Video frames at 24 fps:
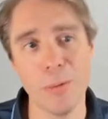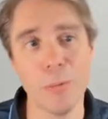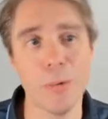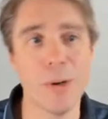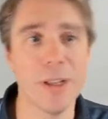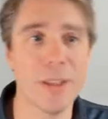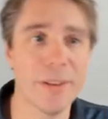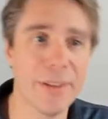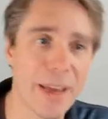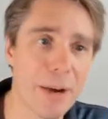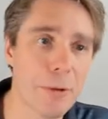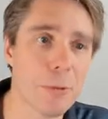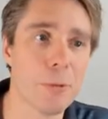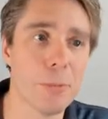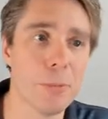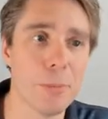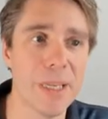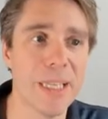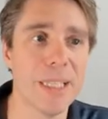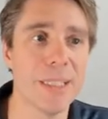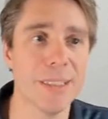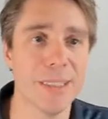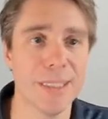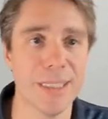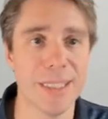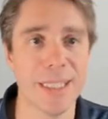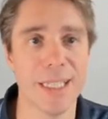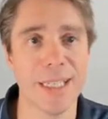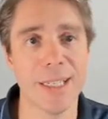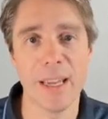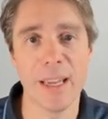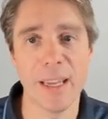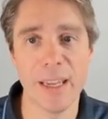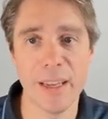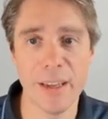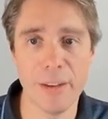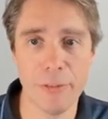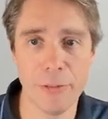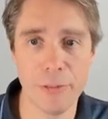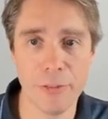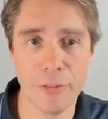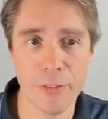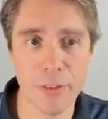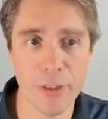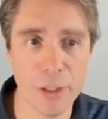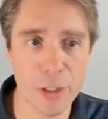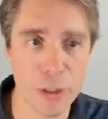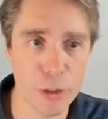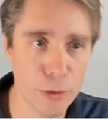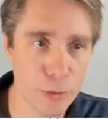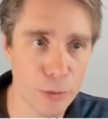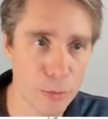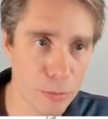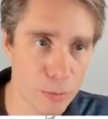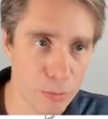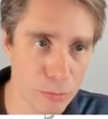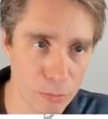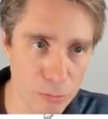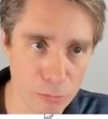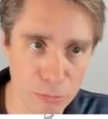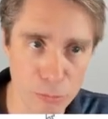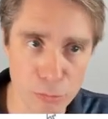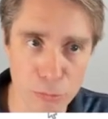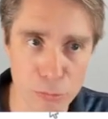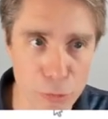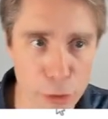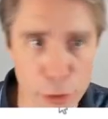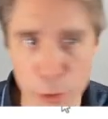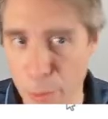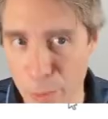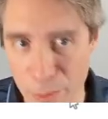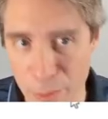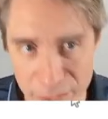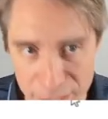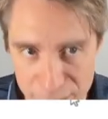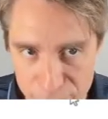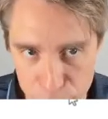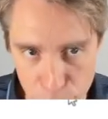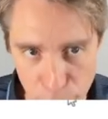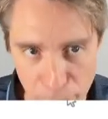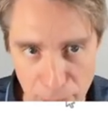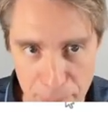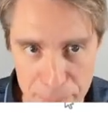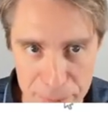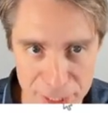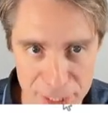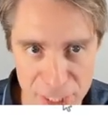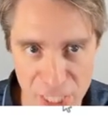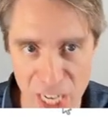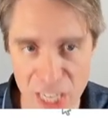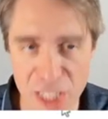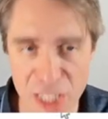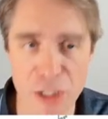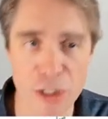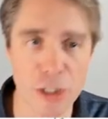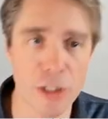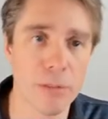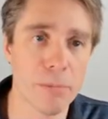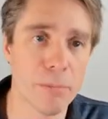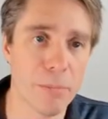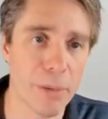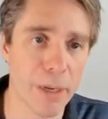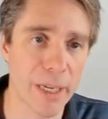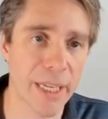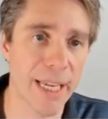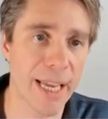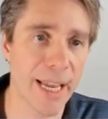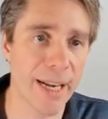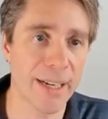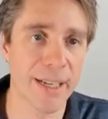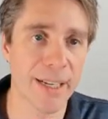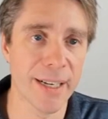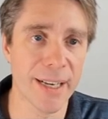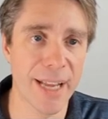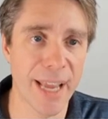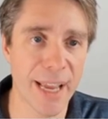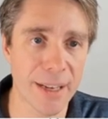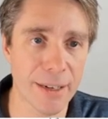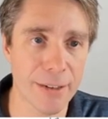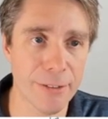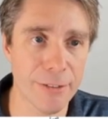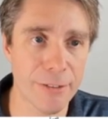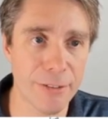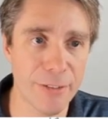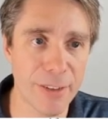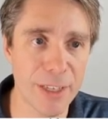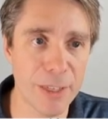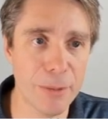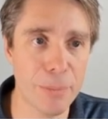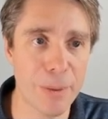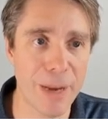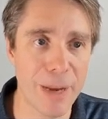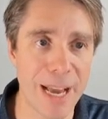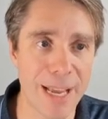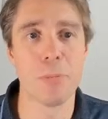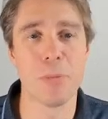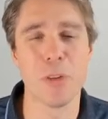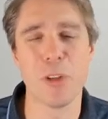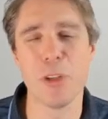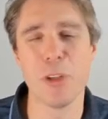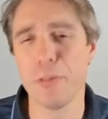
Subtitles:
Well, now it means that if you ruin this reputation by getting negative feedback,